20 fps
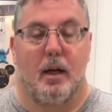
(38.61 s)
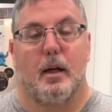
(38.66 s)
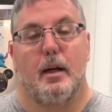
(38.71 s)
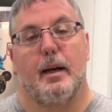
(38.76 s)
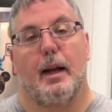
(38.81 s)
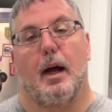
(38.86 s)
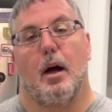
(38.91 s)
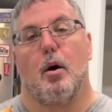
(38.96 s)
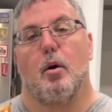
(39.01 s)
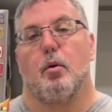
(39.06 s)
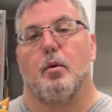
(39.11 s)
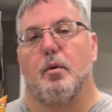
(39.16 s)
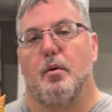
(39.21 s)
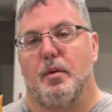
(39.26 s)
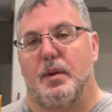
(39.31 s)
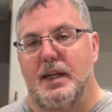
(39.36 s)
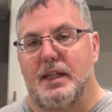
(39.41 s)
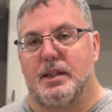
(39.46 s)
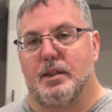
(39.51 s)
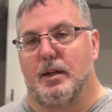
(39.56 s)
Now,
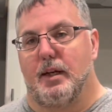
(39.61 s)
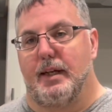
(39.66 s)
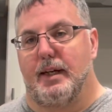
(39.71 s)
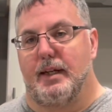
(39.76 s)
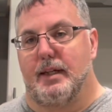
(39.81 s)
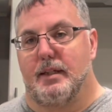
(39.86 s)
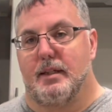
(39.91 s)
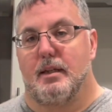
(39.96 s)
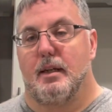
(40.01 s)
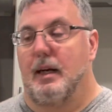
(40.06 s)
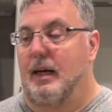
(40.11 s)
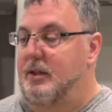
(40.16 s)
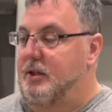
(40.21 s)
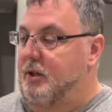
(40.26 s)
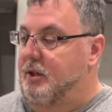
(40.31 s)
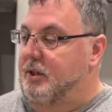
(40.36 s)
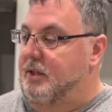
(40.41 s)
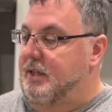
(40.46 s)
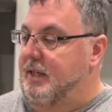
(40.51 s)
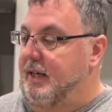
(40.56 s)
these Lays, as you
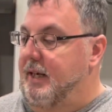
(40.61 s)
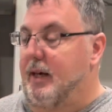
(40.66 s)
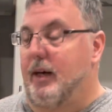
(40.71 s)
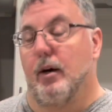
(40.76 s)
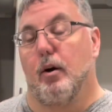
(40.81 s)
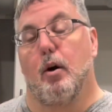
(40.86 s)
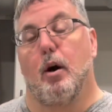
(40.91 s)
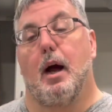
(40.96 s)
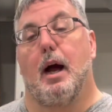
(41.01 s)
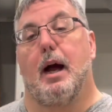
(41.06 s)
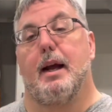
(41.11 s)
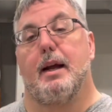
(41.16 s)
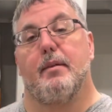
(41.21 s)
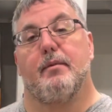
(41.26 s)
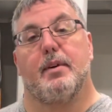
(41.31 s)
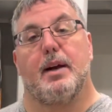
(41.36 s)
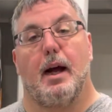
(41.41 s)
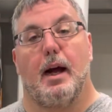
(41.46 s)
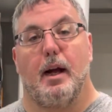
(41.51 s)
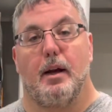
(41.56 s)
can see here, I have
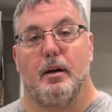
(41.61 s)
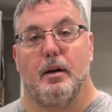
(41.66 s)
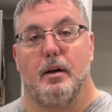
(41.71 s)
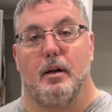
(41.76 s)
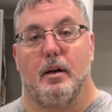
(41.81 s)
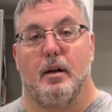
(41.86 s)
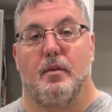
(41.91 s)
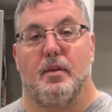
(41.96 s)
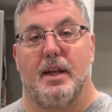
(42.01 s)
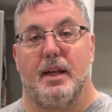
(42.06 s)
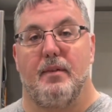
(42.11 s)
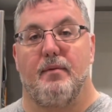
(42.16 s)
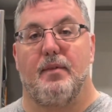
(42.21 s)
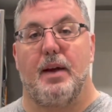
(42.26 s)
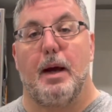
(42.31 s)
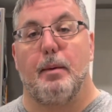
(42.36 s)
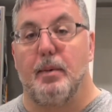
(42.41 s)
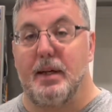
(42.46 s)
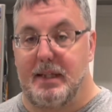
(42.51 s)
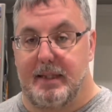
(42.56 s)
gotten the
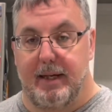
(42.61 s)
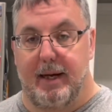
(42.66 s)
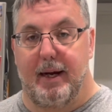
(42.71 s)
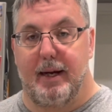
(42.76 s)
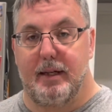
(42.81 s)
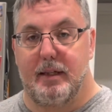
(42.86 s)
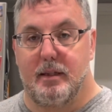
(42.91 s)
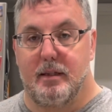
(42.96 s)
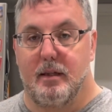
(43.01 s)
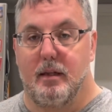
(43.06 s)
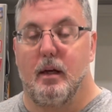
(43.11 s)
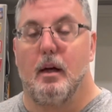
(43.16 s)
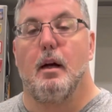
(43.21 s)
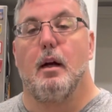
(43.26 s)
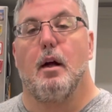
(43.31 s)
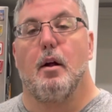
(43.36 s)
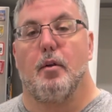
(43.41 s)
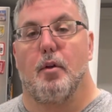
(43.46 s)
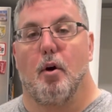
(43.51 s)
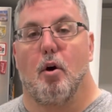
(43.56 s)
family size,
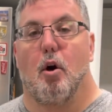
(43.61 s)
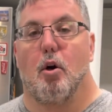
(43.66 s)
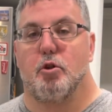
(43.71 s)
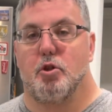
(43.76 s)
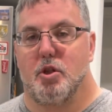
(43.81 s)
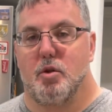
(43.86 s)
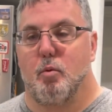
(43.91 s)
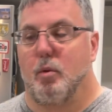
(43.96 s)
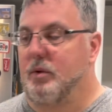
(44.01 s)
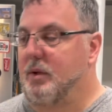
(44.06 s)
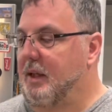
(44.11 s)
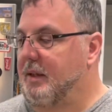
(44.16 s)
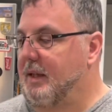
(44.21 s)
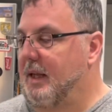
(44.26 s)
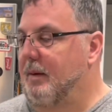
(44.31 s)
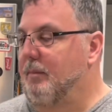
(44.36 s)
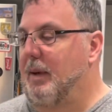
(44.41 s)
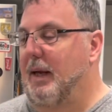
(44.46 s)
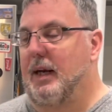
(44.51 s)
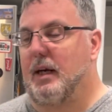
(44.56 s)
the largest one that they
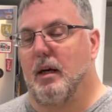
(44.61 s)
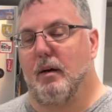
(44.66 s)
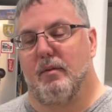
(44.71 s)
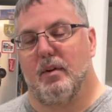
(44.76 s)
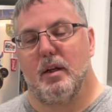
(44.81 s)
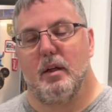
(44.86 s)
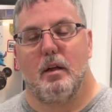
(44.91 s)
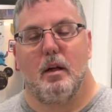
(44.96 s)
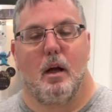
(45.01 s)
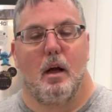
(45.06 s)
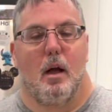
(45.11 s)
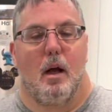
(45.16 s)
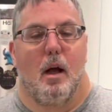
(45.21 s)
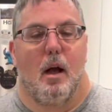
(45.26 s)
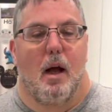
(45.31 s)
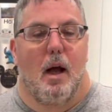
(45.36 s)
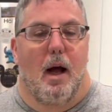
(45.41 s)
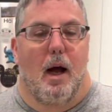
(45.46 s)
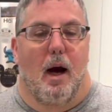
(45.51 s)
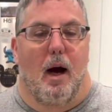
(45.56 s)
make of it.
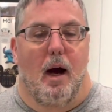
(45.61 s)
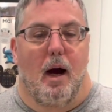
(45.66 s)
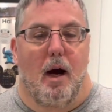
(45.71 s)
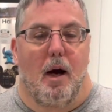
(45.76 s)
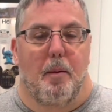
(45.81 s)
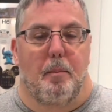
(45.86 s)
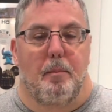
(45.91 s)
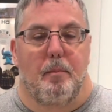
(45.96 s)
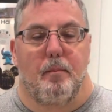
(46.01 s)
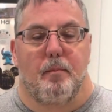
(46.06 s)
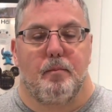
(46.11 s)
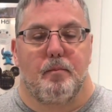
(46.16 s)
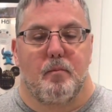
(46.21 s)
Um,